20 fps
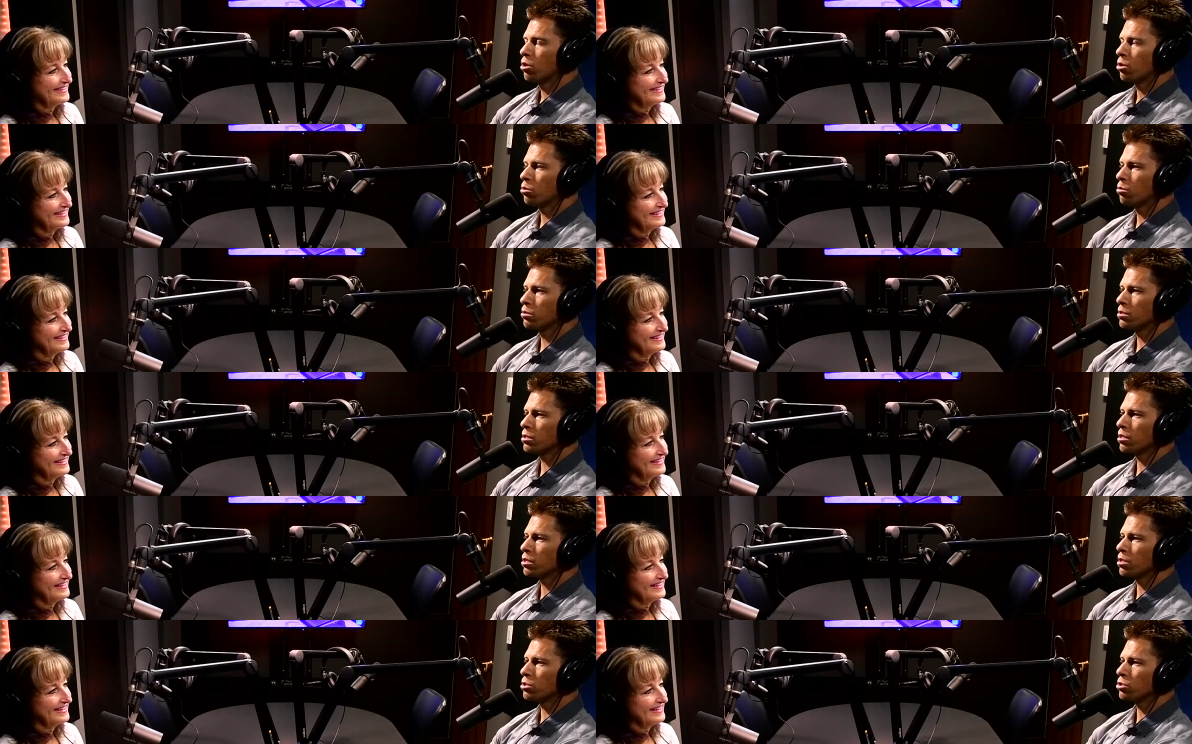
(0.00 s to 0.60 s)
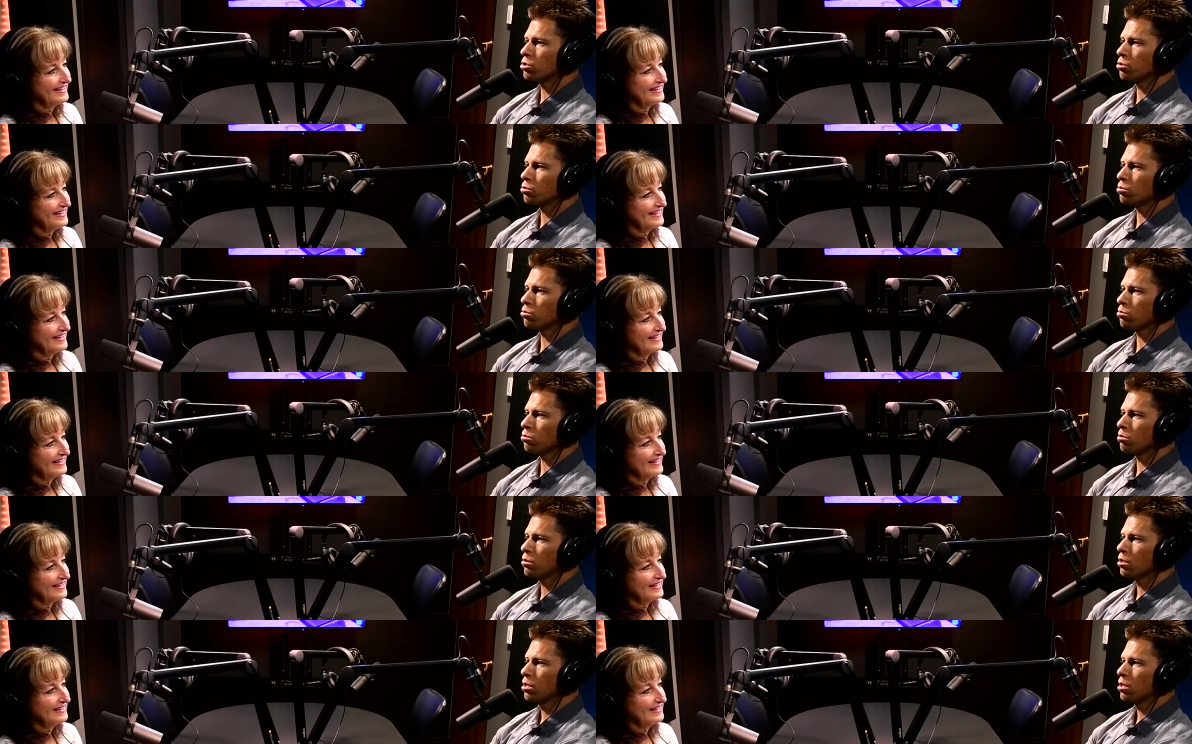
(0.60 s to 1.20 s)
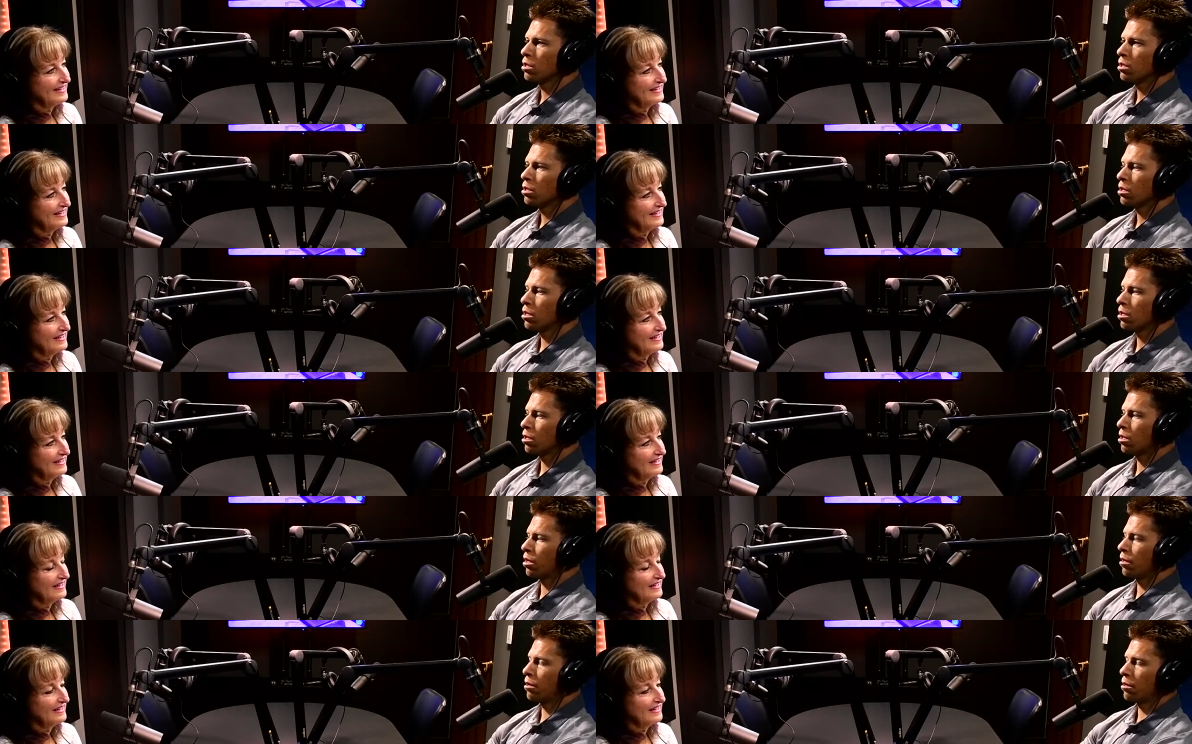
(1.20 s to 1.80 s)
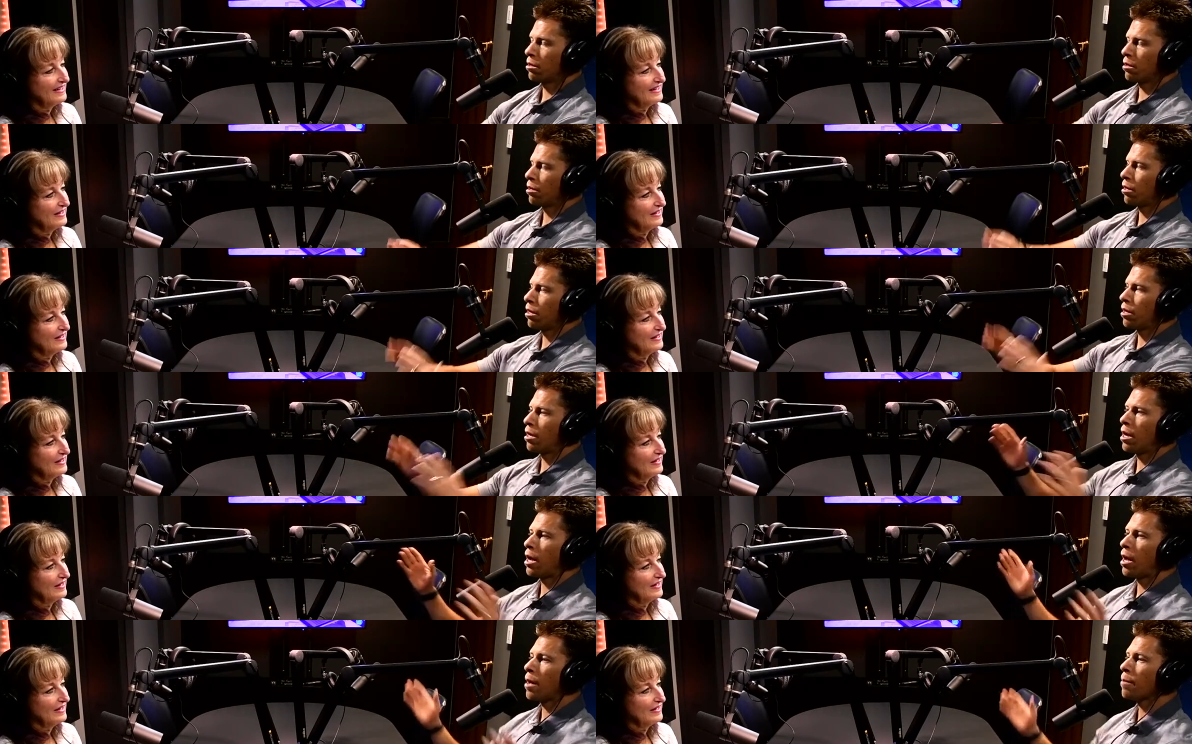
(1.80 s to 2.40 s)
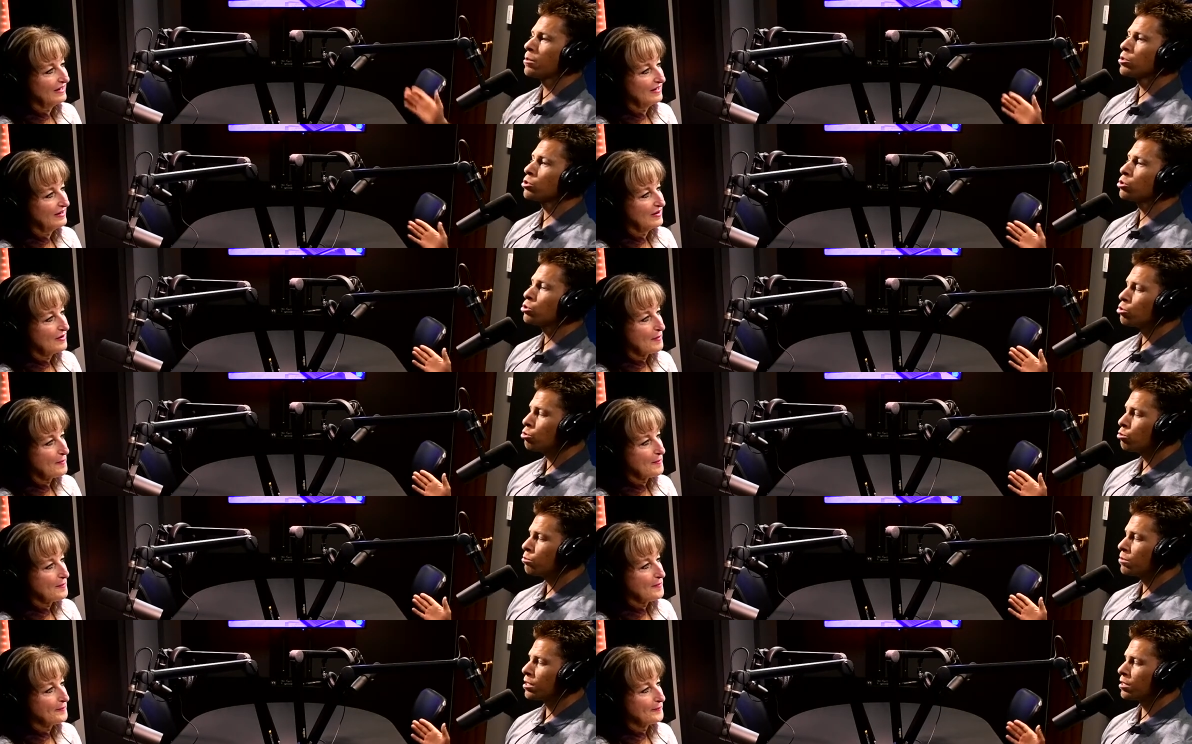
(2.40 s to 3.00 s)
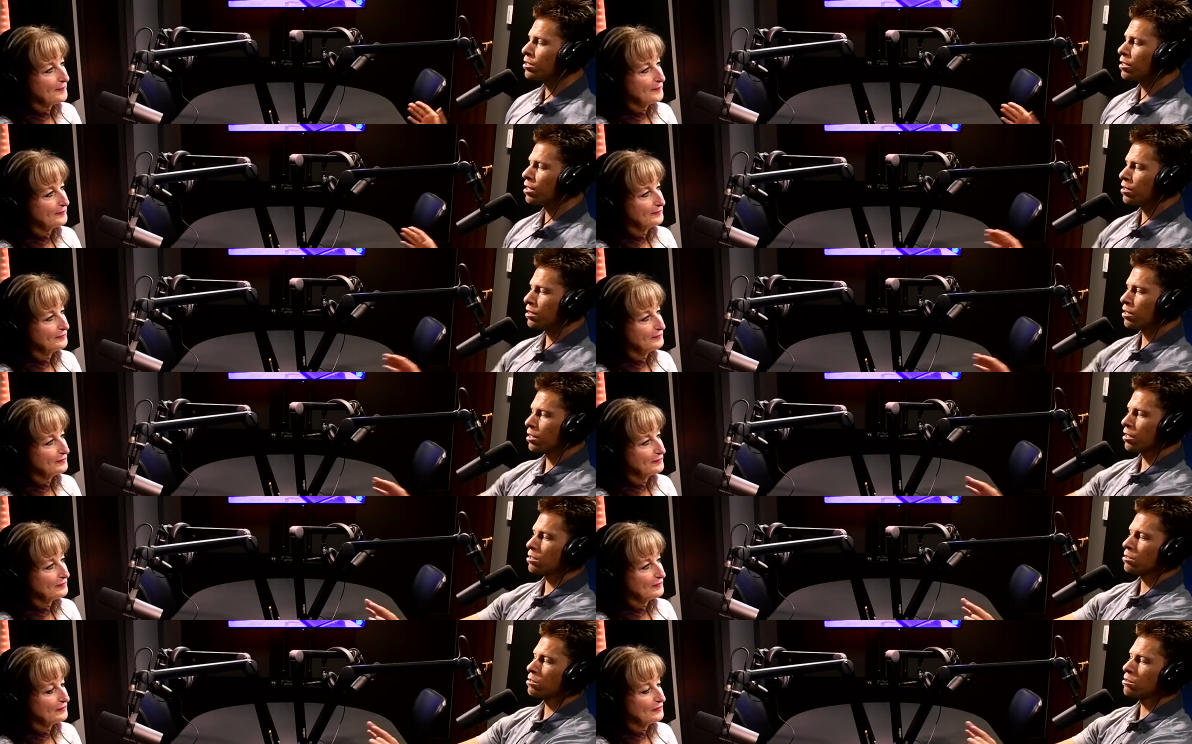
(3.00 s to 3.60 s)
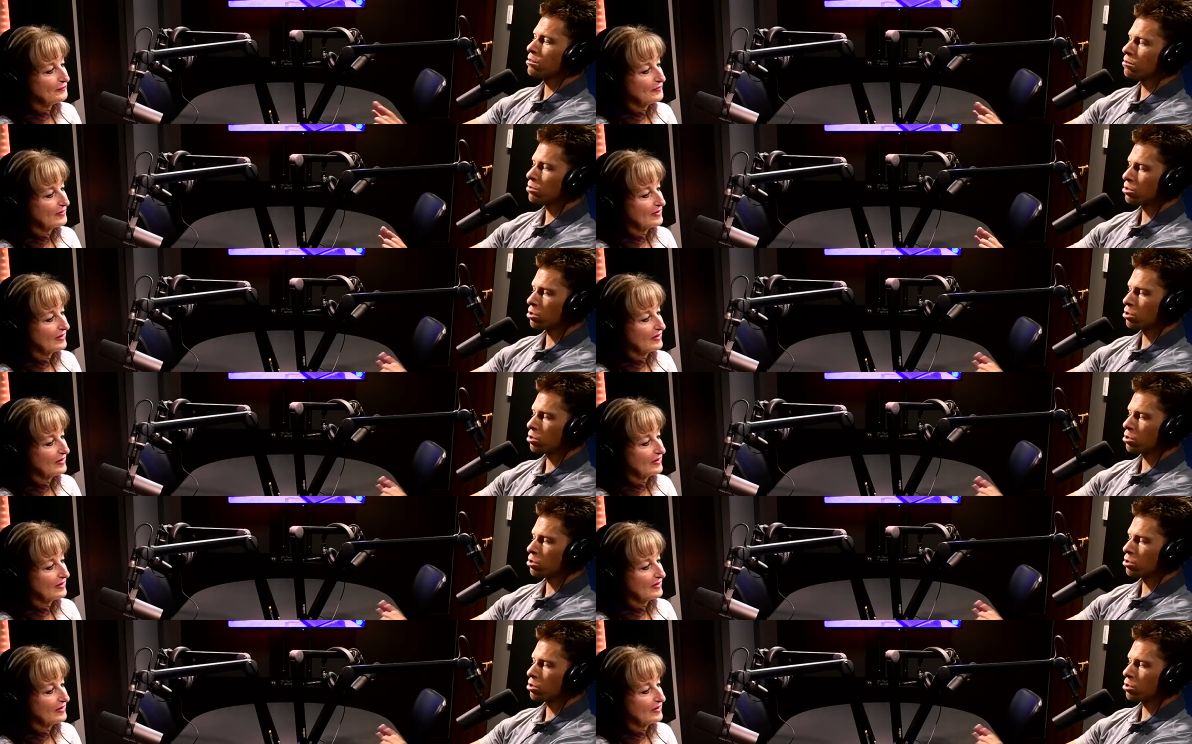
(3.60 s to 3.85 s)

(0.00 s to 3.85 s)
Speaker 1: who is it that you? I'm assuming that this